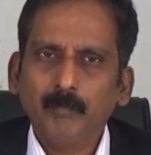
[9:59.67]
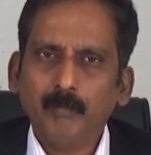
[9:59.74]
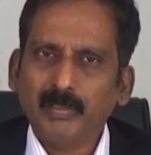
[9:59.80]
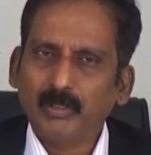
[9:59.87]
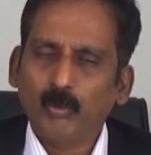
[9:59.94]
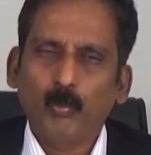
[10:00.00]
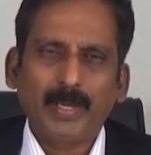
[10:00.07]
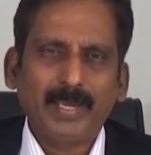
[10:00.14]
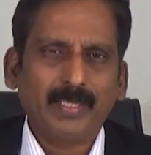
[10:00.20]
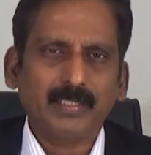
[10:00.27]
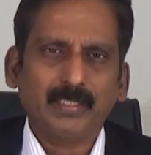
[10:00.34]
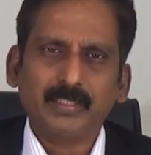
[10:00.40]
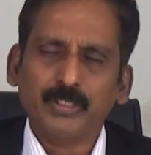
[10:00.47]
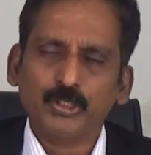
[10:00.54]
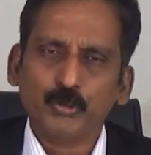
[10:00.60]
but the way
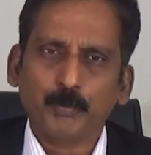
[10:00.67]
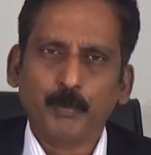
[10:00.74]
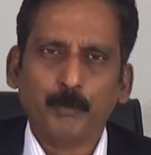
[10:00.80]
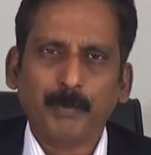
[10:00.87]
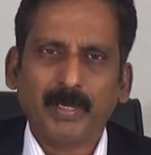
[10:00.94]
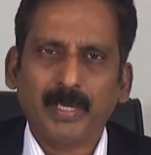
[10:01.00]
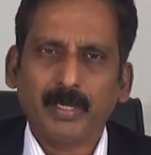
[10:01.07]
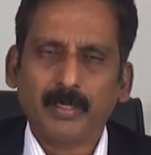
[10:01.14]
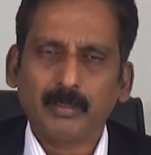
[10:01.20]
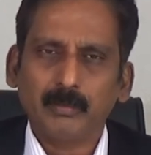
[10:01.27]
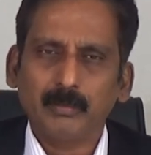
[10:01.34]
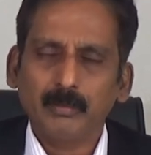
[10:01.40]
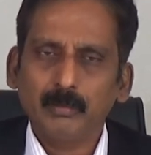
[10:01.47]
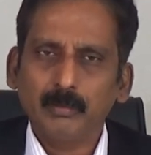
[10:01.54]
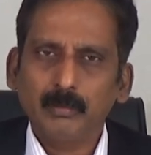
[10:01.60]
that it is prepared,
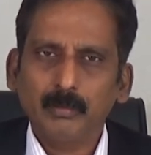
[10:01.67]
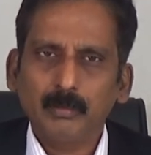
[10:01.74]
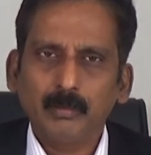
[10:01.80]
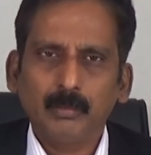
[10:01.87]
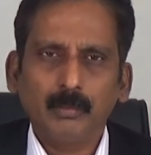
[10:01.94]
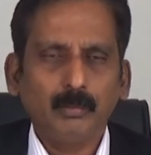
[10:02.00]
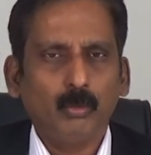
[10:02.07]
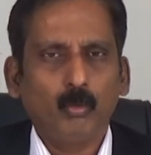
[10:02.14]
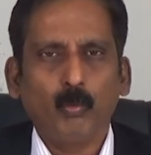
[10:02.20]
the